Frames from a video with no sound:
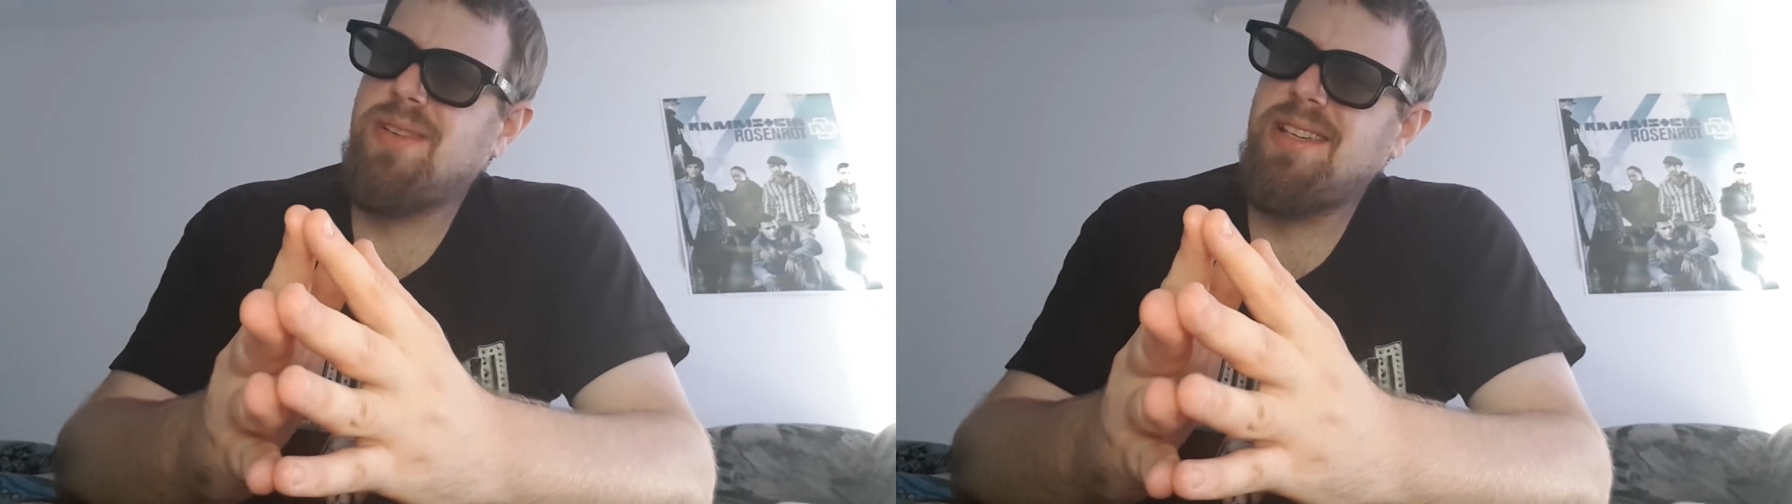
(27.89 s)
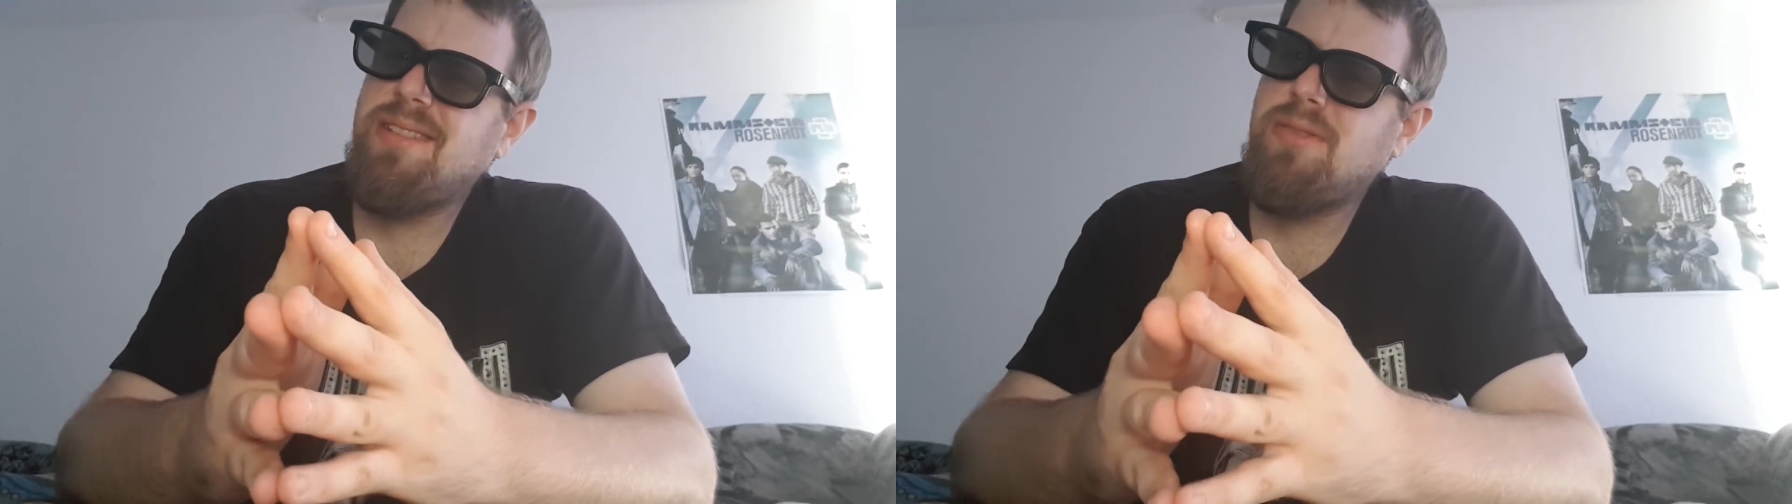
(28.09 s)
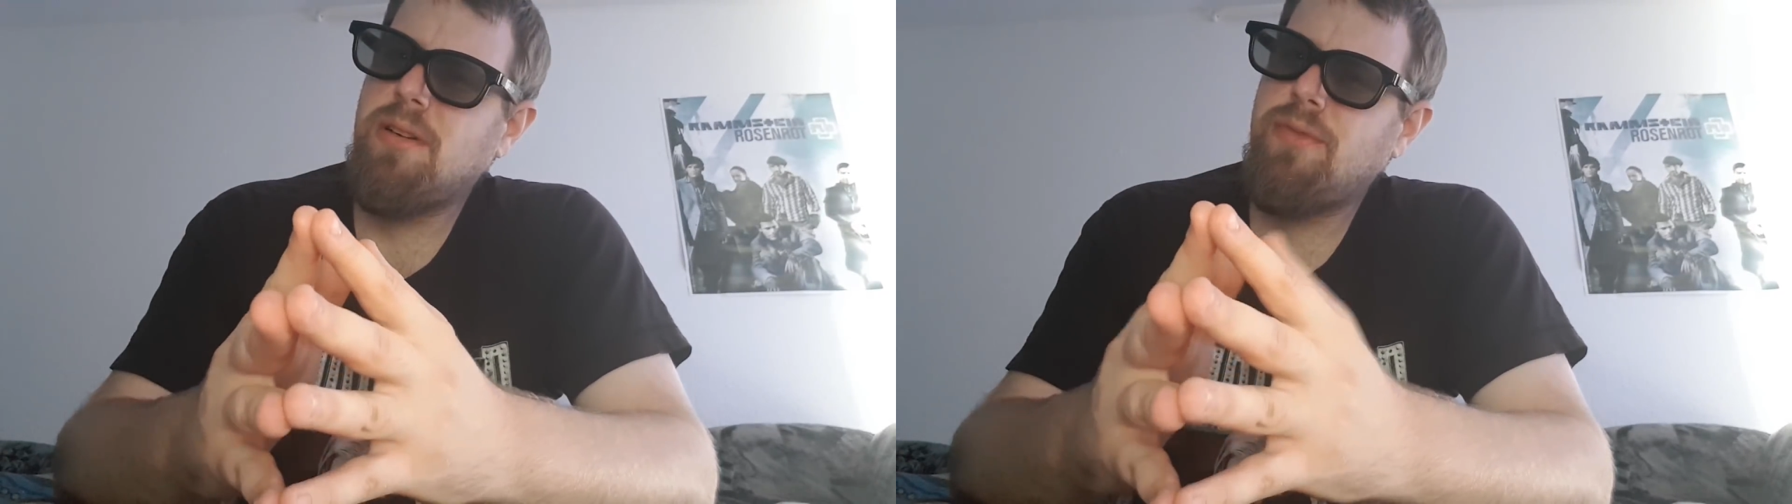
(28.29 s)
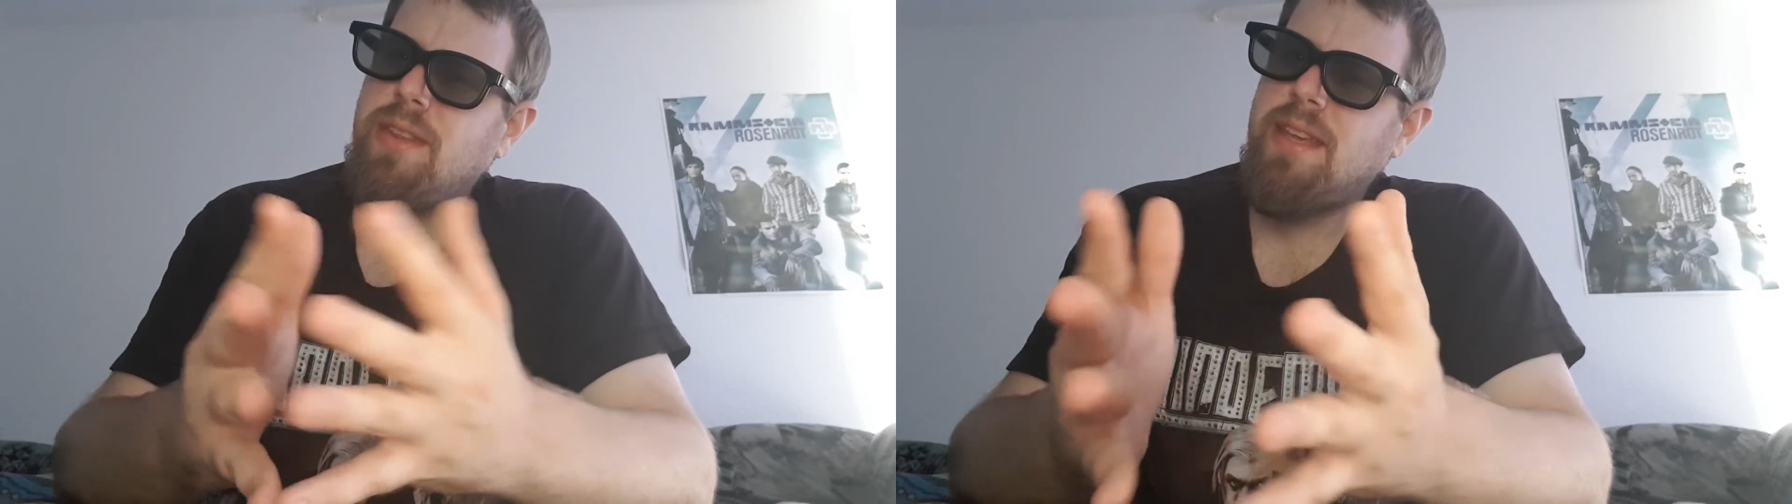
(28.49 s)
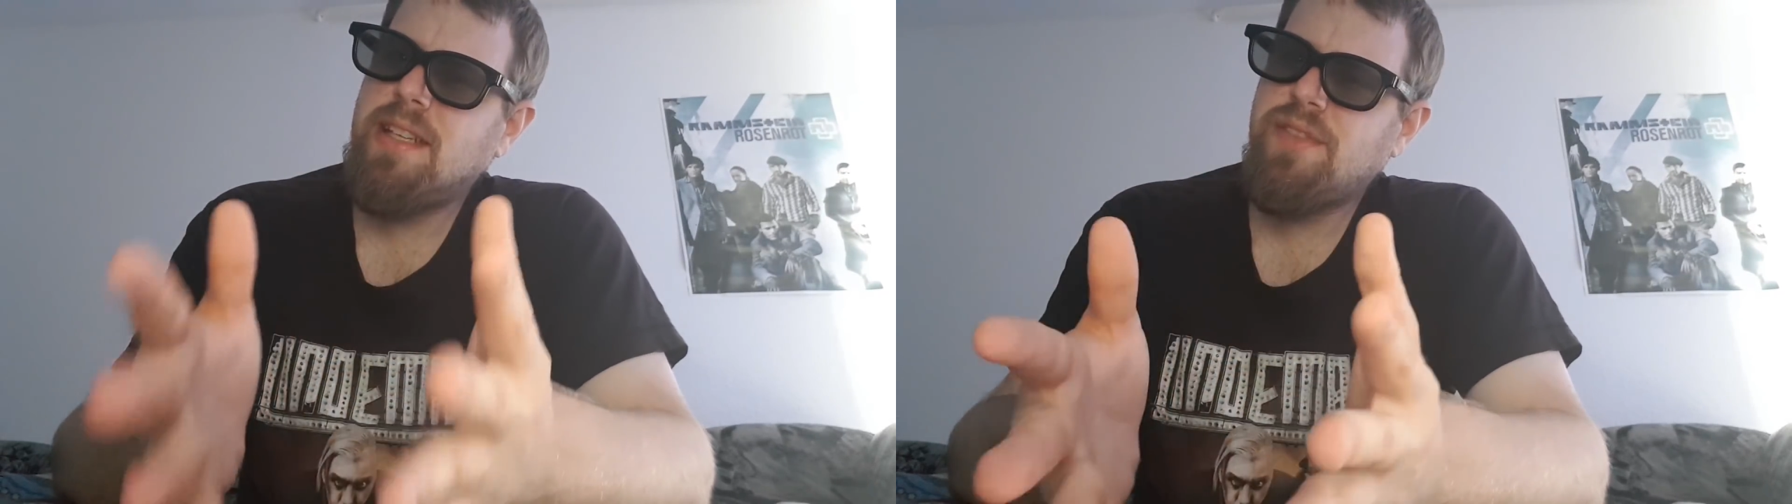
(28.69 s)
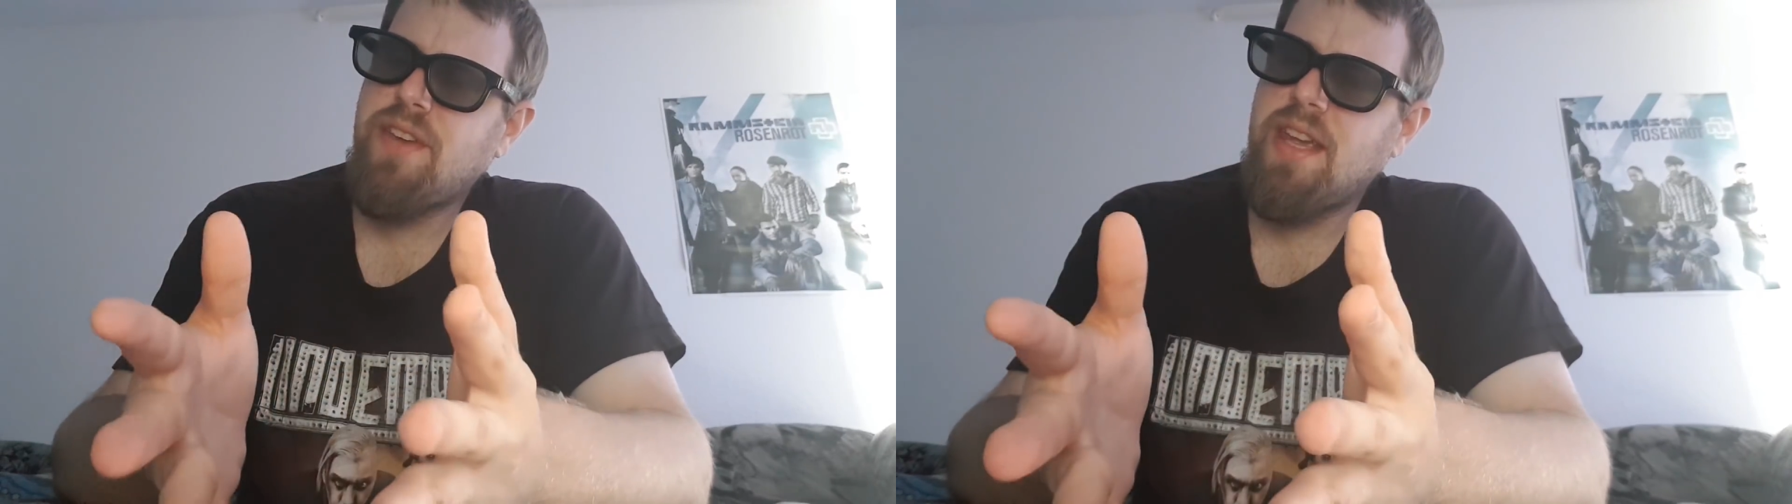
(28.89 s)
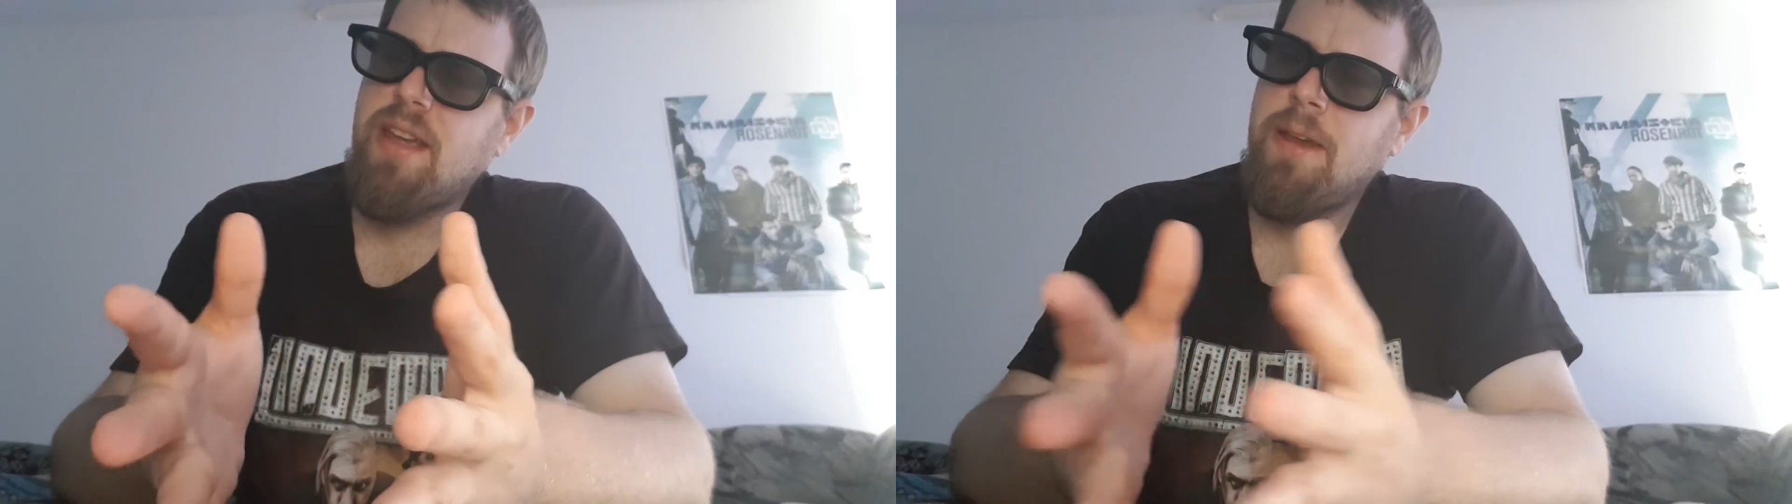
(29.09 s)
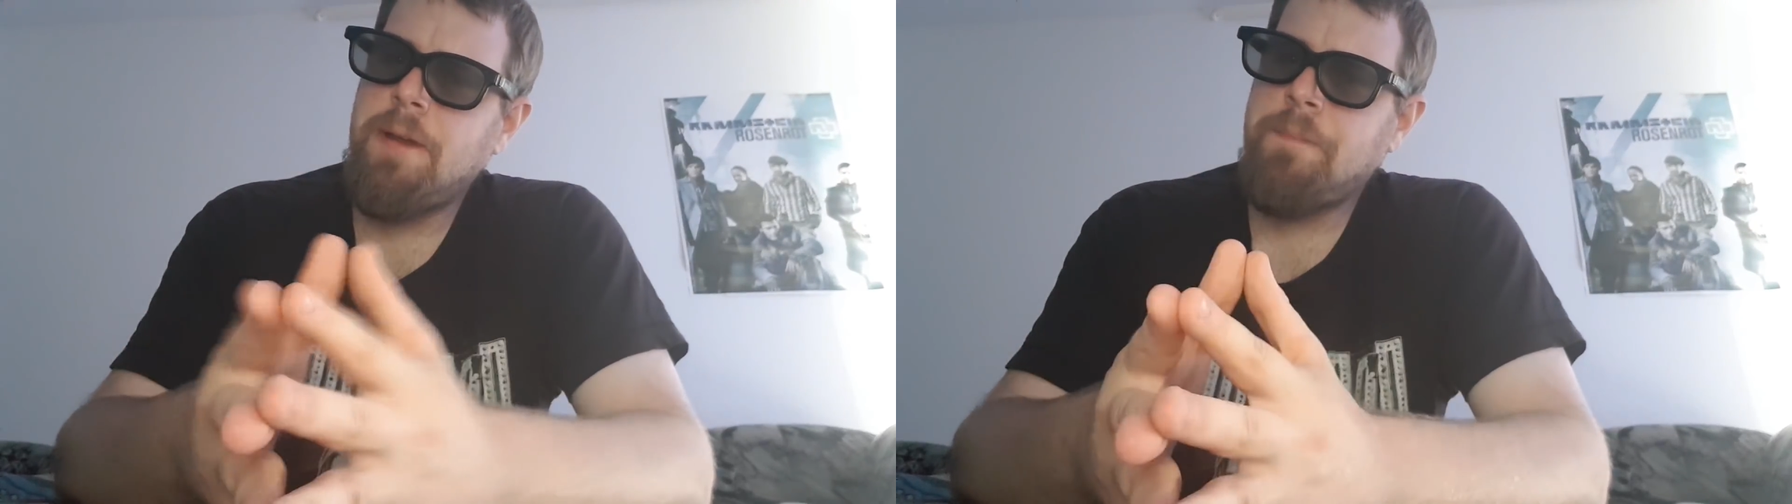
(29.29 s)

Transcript: real or if we think it's fake.